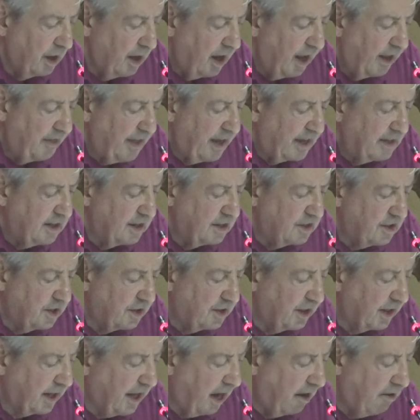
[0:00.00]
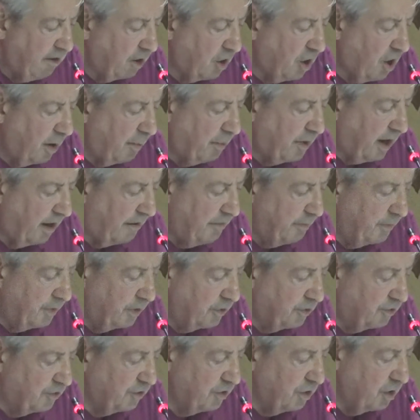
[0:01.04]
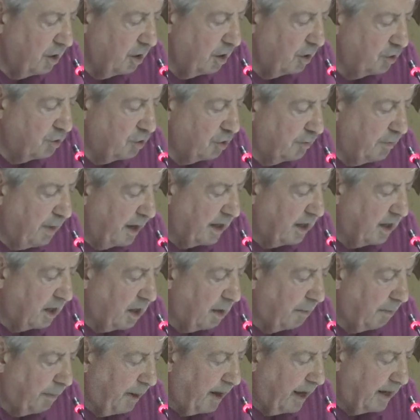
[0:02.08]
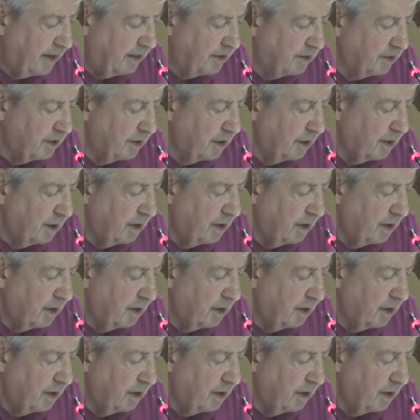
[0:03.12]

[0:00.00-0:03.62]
and that is that the CARICOM governments should make a complaint